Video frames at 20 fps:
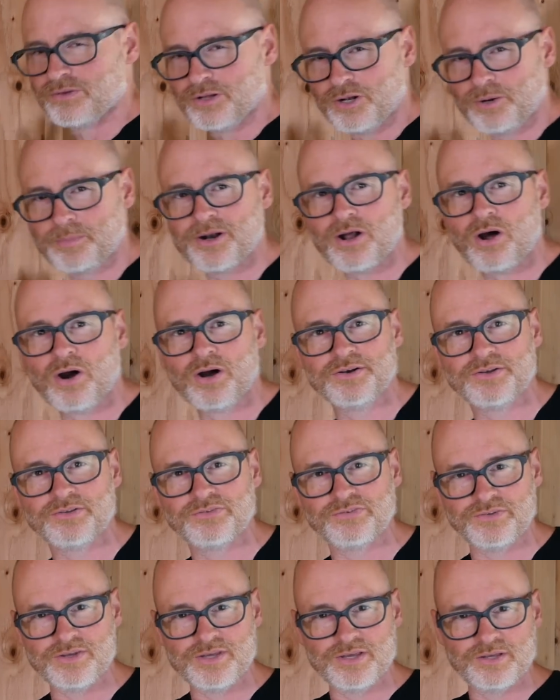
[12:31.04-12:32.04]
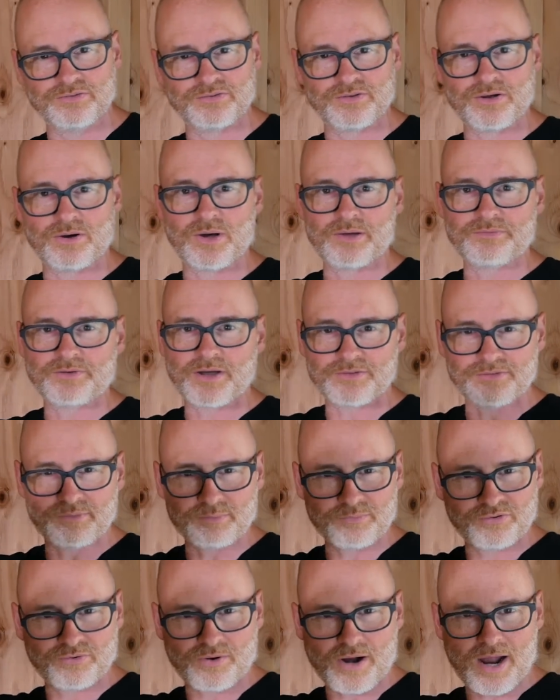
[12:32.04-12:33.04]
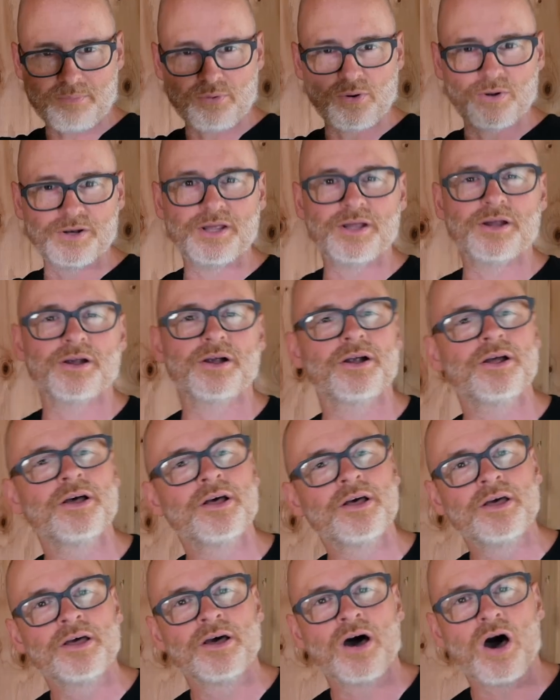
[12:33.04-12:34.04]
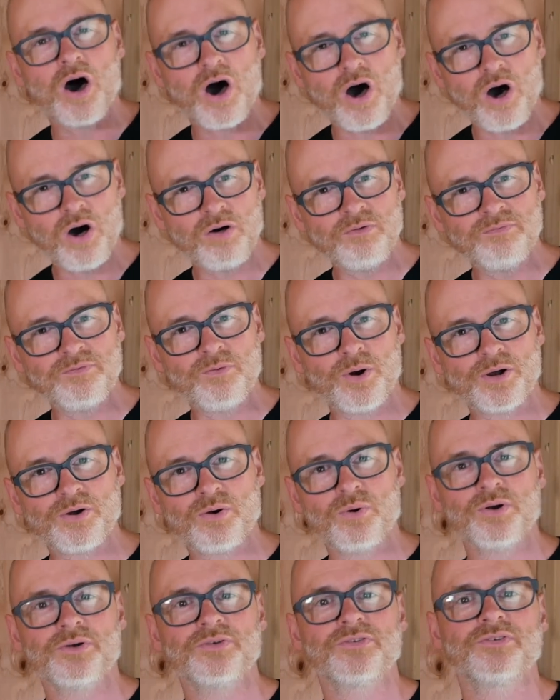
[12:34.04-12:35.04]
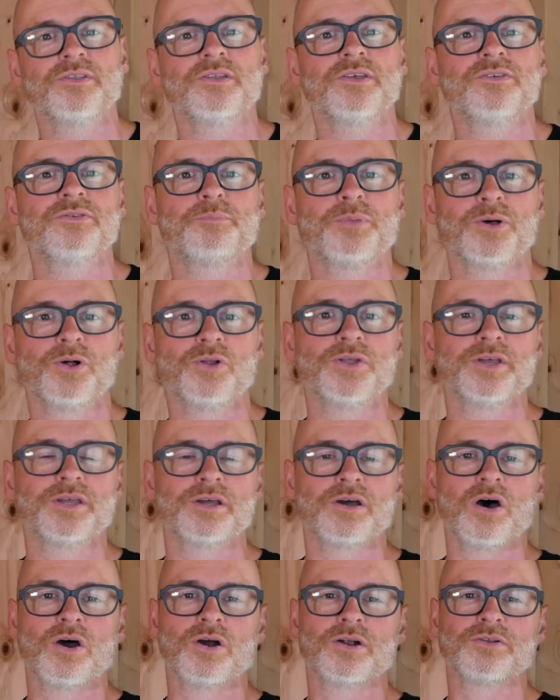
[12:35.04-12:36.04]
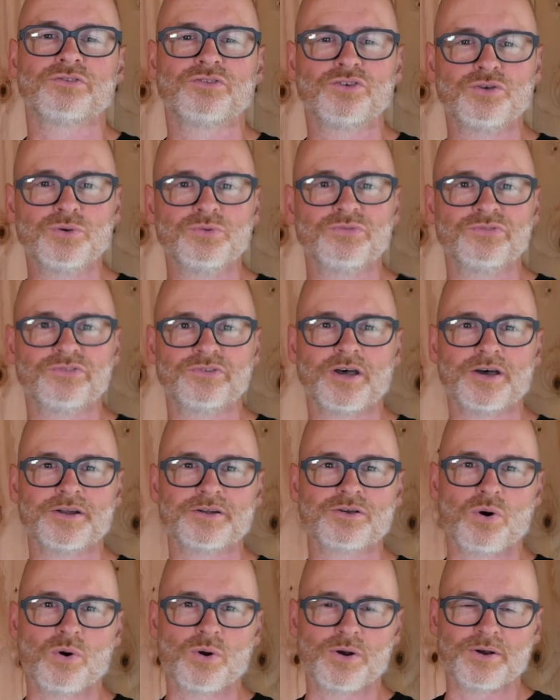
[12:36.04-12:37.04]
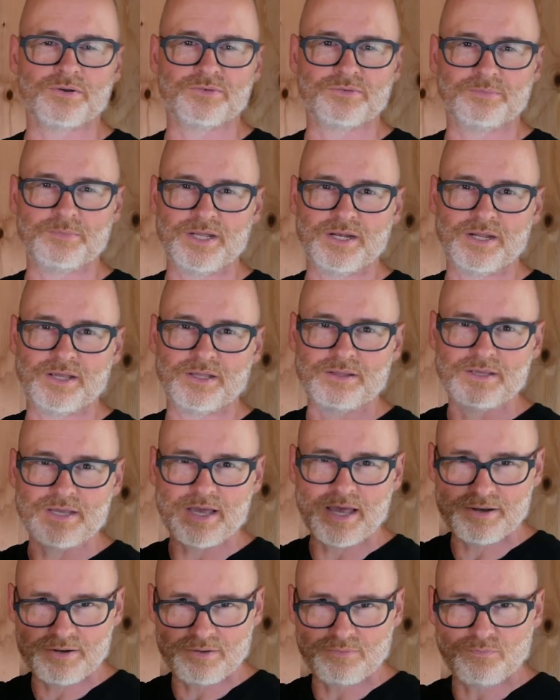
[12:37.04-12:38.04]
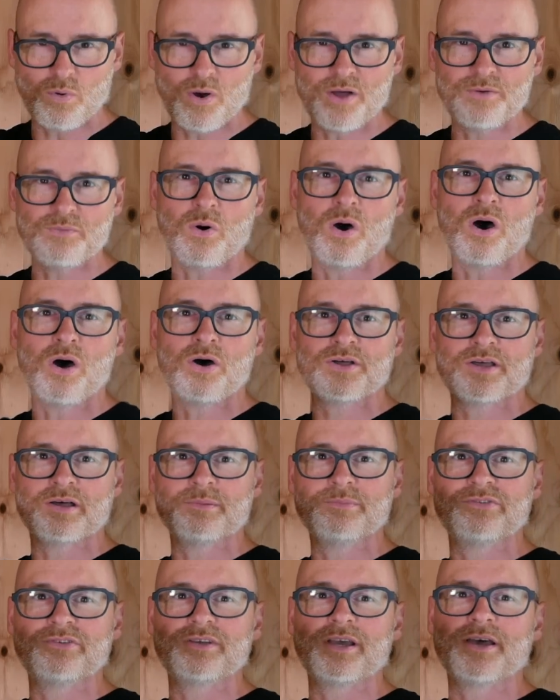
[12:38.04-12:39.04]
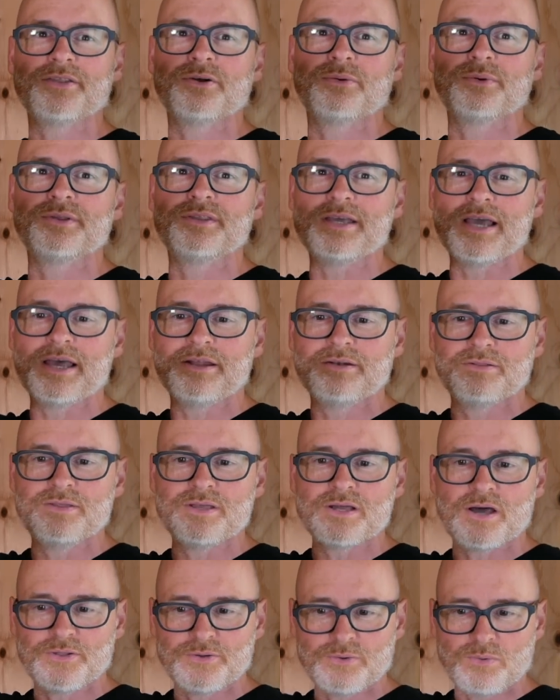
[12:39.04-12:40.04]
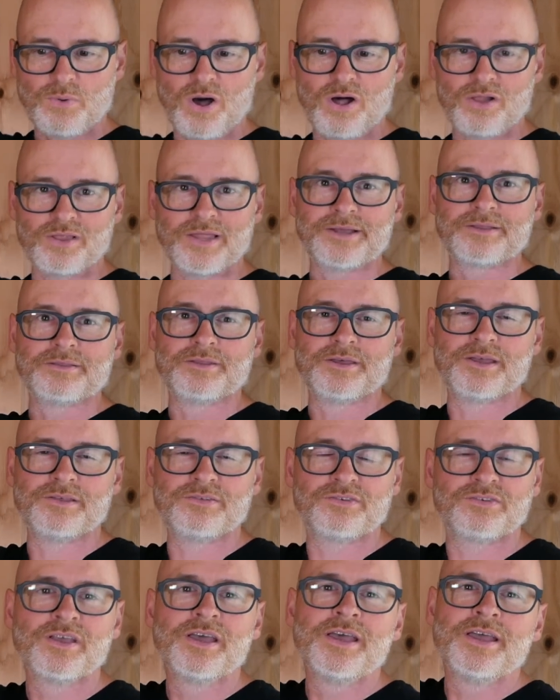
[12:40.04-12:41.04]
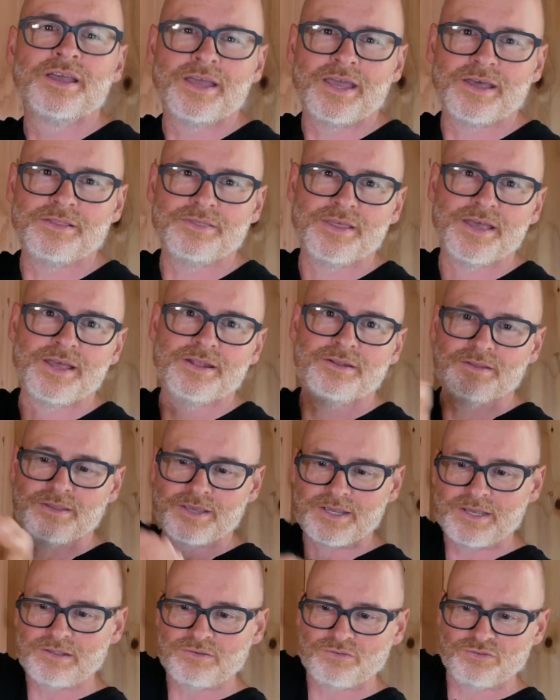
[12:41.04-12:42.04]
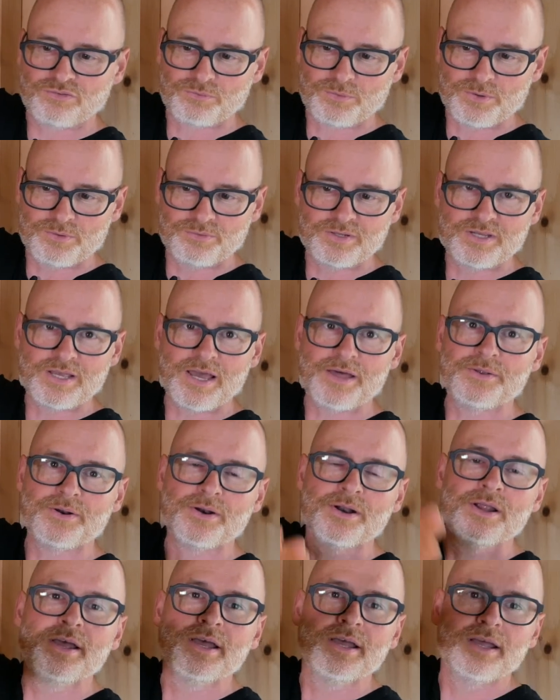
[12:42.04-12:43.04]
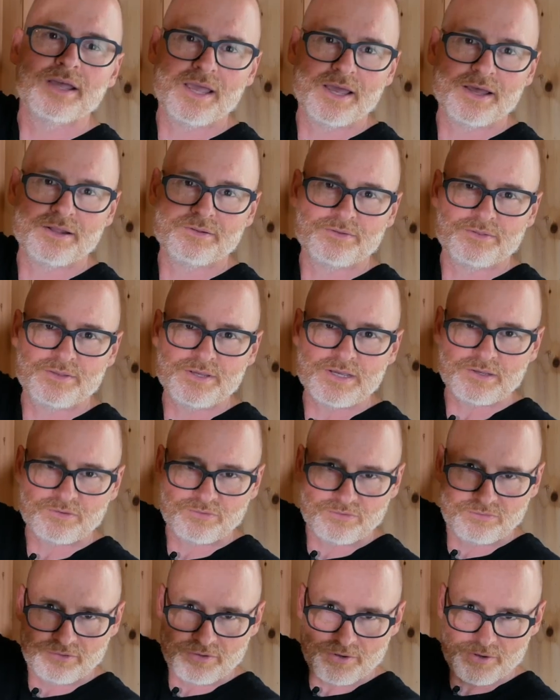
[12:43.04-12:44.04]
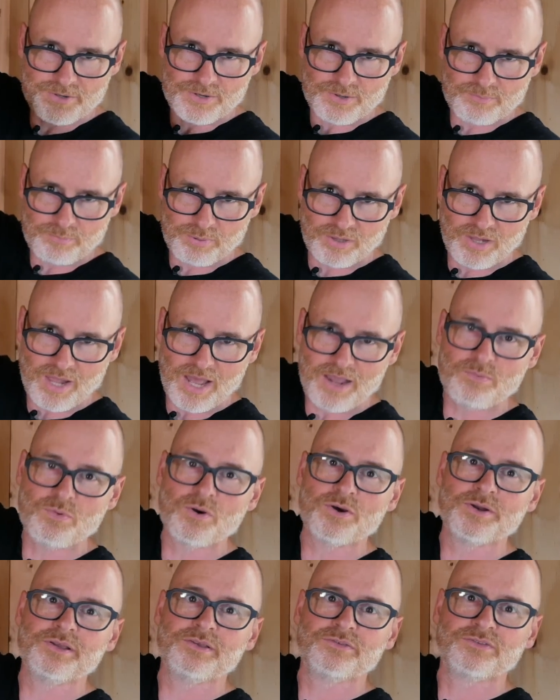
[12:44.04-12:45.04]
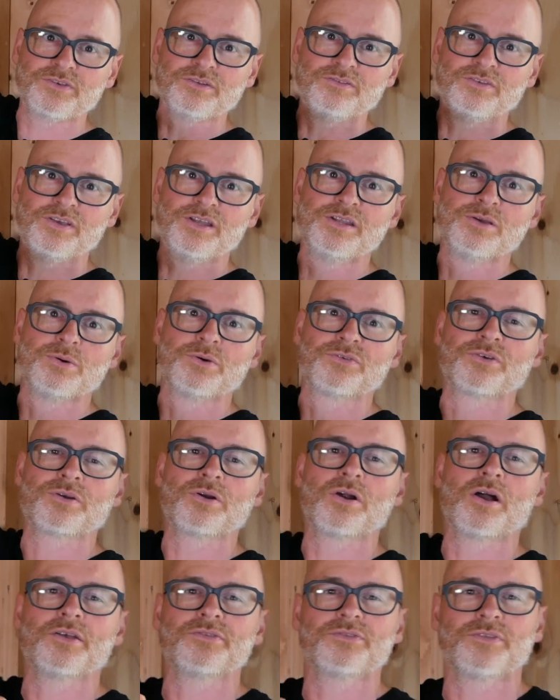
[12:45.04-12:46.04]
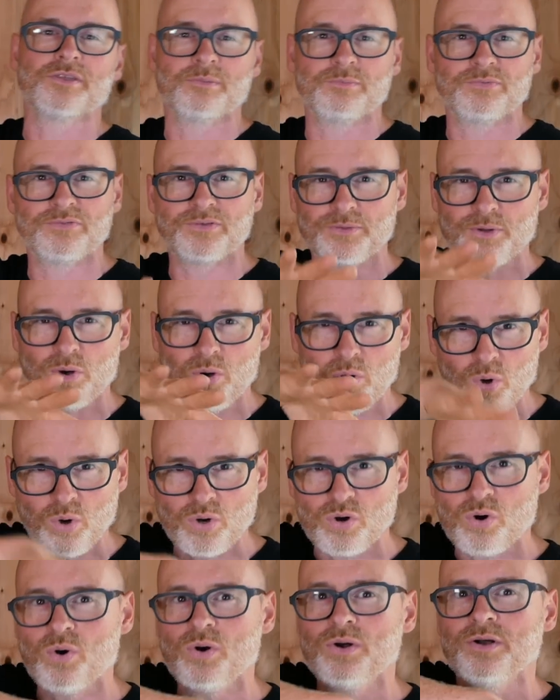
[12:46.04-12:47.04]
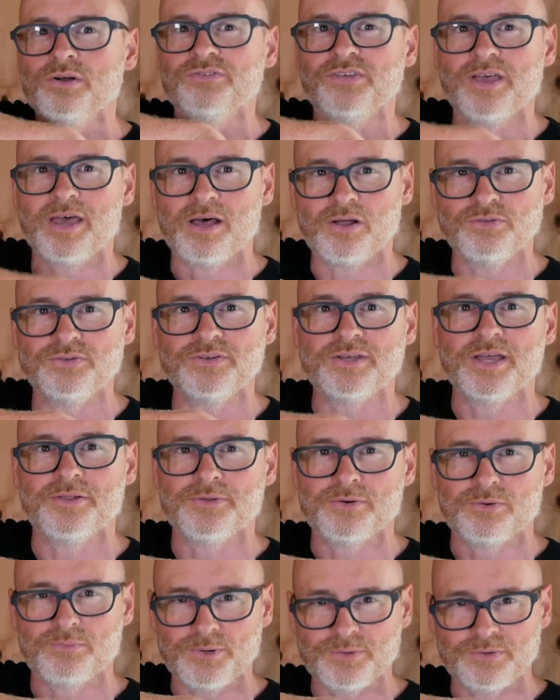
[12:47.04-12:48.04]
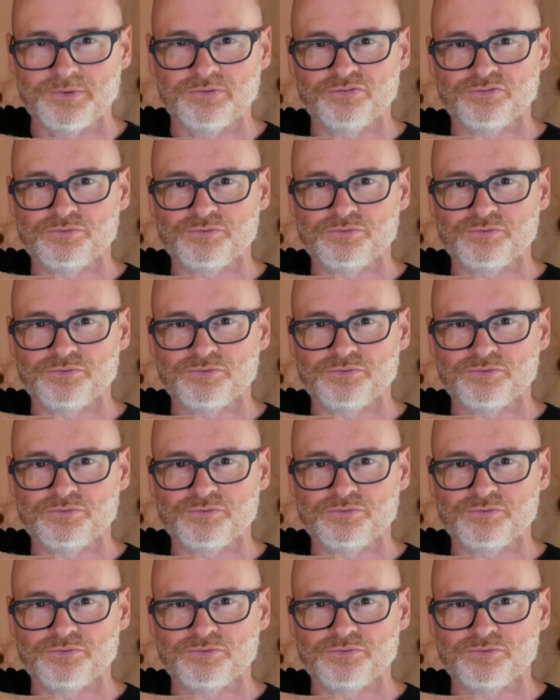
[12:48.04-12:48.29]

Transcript: It's a little bit hard to see, so I've got some scrap wood here. All four corners in this building are two stud corners, meaning the end of one wall comes together with the end of the other wall like this, and then they get screwed together and the exterior plywood is continuous across them, so the whole corner is held together really